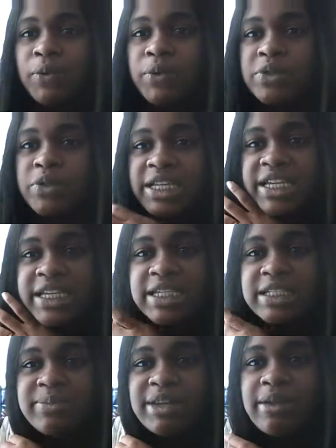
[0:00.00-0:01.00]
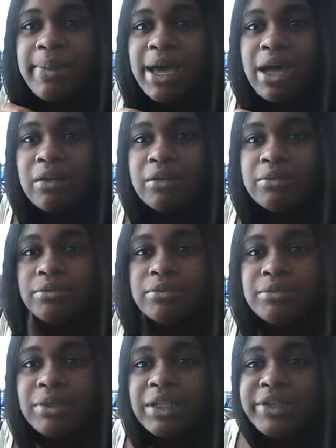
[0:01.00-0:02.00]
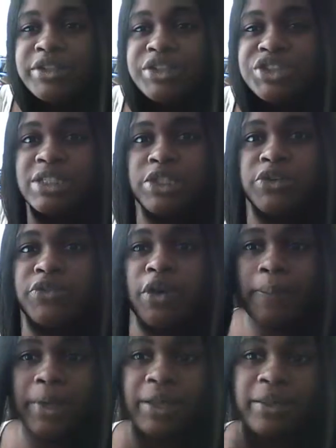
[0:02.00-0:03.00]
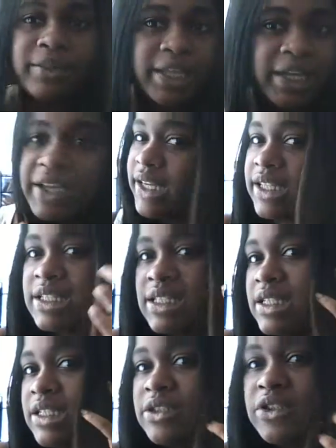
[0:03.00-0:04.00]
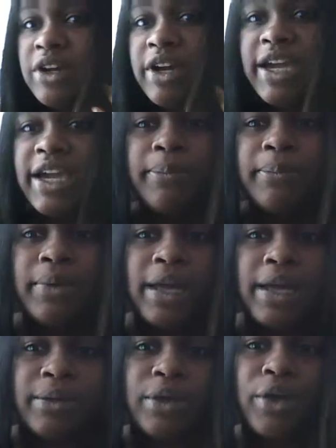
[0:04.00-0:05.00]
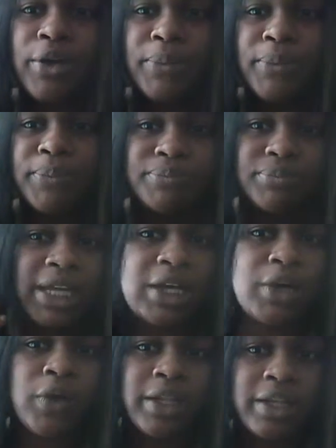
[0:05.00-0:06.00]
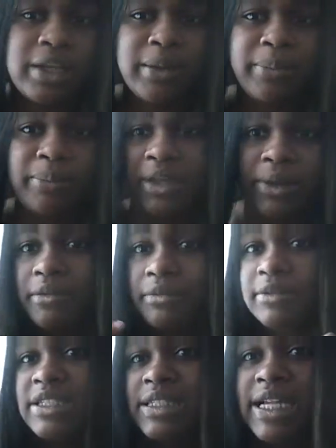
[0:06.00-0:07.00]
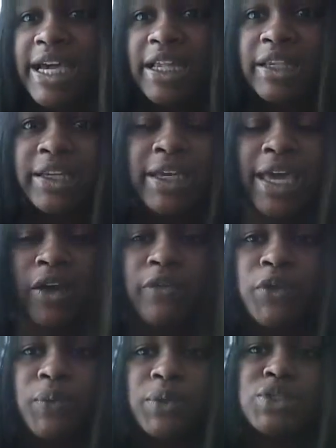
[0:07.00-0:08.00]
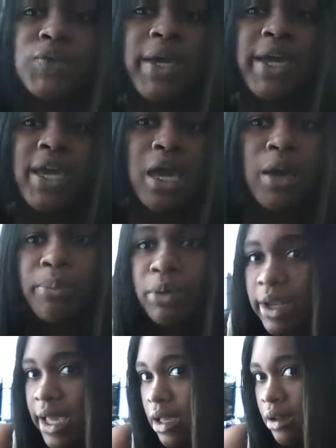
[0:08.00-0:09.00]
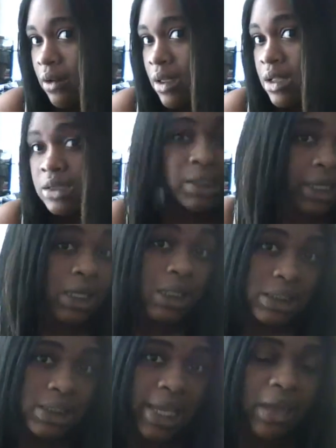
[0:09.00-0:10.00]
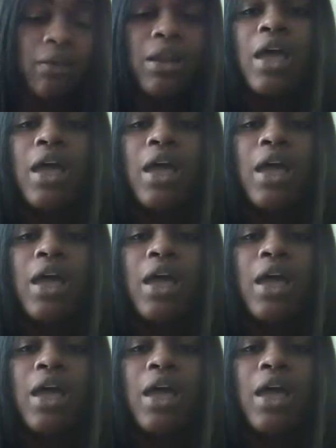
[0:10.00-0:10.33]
we'll say it's been about just over a month now, and it's still great. I oil it up and style it however which way, up or down. Today it's down.